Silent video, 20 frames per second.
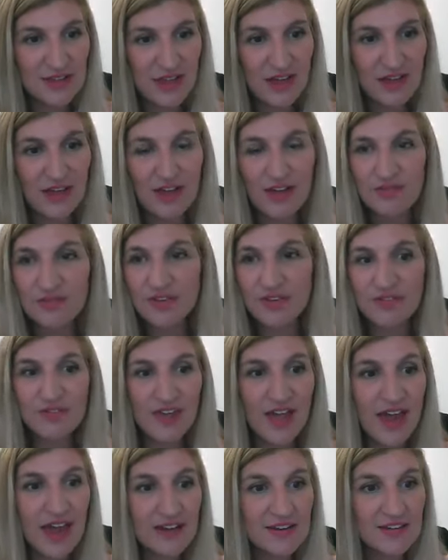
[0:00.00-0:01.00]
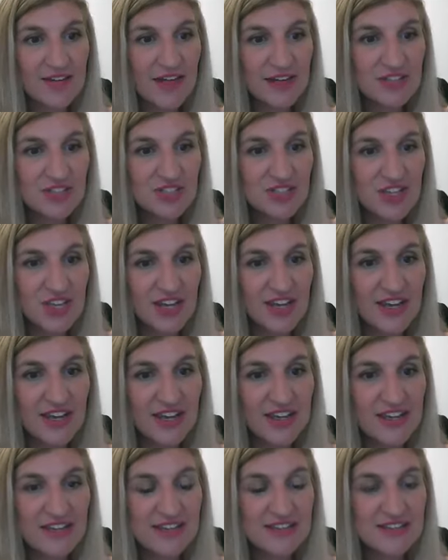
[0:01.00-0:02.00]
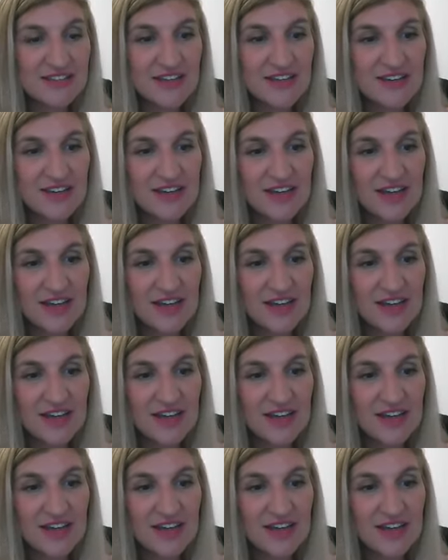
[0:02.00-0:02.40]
of the fact that she is